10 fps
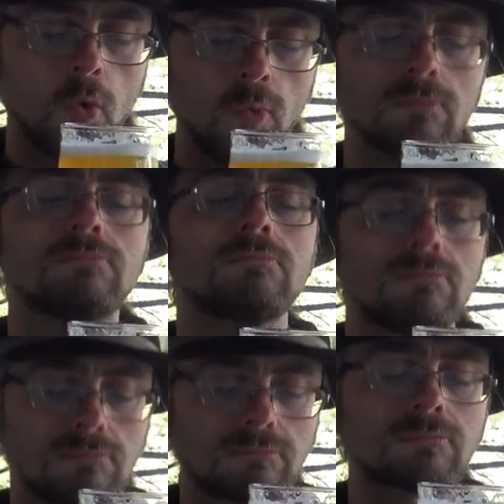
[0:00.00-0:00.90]
Ooh,
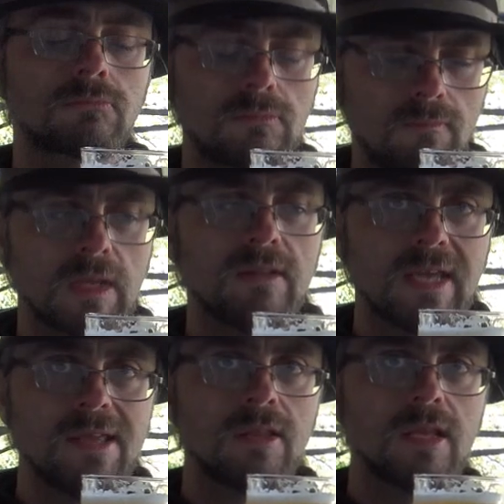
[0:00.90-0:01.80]

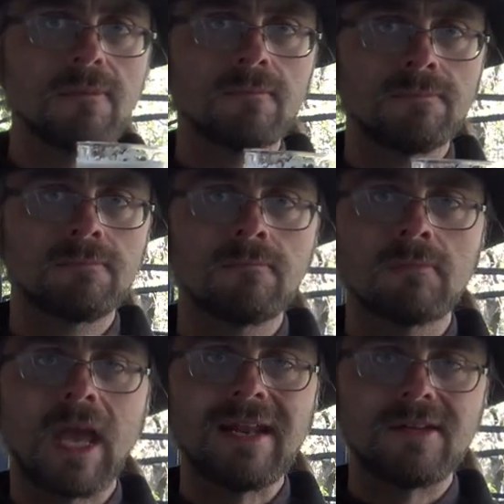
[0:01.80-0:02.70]
tasty.
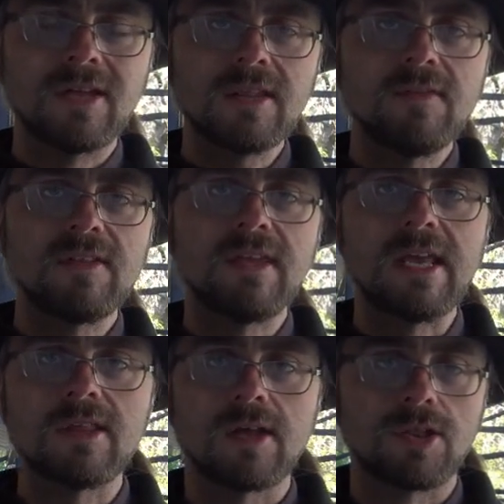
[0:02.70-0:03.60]
And it doesn't even
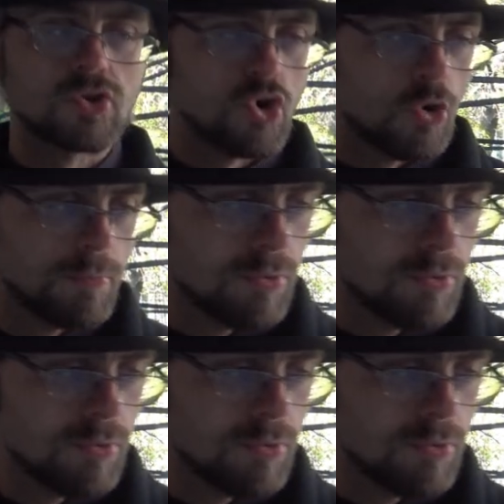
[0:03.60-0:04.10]
taste like a strong